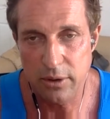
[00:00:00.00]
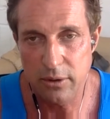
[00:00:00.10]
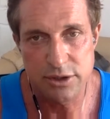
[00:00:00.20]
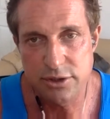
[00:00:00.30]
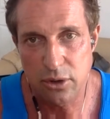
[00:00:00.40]

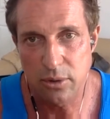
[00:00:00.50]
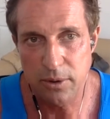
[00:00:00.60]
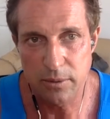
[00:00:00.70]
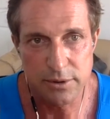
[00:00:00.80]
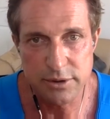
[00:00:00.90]
which is the whole
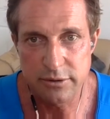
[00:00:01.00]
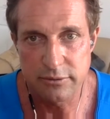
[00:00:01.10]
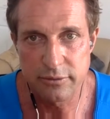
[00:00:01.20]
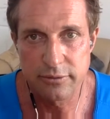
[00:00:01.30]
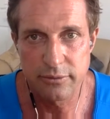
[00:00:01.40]
purpose
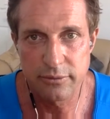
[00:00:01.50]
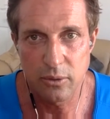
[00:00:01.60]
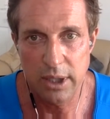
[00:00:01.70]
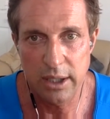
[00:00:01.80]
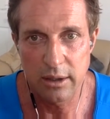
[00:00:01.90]
of the
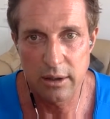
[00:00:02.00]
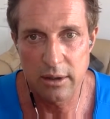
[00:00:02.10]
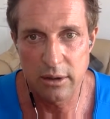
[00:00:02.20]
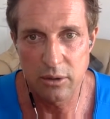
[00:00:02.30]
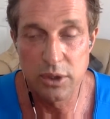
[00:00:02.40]
way,
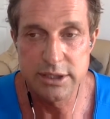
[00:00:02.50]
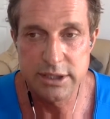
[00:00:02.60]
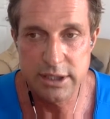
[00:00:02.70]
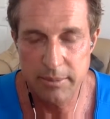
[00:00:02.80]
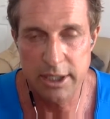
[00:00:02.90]
the
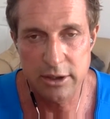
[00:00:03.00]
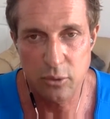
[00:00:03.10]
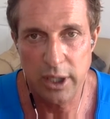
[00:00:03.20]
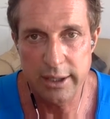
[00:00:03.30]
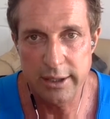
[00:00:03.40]
reason I made it the
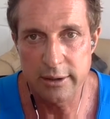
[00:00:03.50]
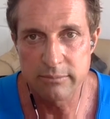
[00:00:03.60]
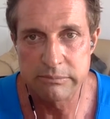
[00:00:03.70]
way I did.